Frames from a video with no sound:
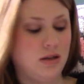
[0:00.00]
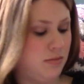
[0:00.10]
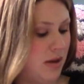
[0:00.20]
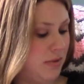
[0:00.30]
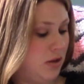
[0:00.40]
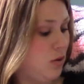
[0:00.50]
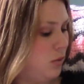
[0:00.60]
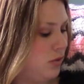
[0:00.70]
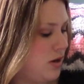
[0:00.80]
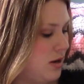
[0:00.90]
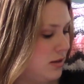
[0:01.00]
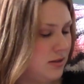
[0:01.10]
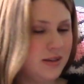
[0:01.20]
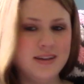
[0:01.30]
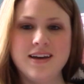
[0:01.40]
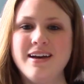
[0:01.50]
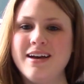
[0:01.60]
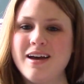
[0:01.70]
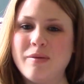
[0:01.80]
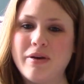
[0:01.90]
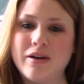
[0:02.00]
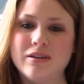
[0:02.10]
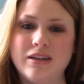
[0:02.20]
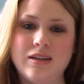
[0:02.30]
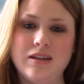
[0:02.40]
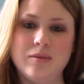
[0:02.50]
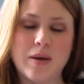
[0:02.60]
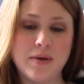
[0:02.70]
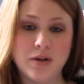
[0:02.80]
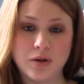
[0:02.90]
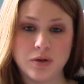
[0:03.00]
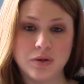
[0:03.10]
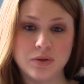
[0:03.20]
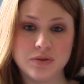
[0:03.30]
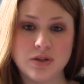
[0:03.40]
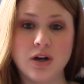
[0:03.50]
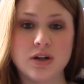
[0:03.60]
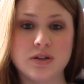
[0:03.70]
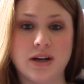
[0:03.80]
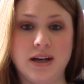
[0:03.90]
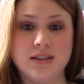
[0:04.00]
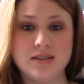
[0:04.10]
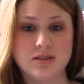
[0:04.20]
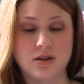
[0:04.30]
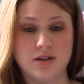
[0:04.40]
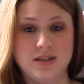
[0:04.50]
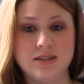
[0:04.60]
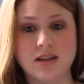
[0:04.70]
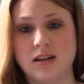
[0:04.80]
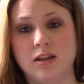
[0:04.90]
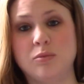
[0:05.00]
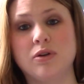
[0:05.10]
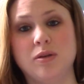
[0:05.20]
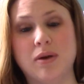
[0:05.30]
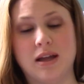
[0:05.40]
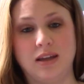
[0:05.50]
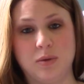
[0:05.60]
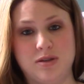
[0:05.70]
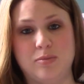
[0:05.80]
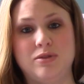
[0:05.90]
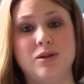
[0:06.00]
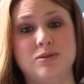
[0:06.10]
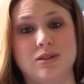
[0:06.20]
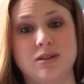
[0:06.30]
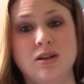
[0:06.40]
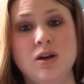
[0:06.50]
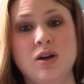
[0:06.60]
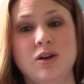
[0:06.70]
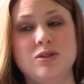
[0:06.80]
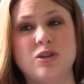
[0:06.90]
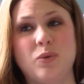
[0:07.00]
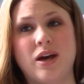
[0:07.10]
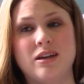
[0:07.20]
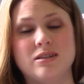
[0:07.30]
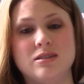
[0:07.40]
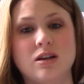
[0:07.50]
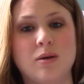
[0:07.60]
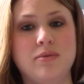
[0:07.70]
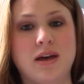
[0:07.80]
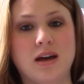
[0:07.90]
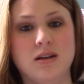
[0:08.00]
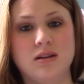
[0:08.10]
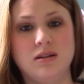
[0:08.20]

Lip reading: baby, oh goodness, apparently the baby girl's heart rate started decelerating pretty badly with the Pitocin. So we had to stop that.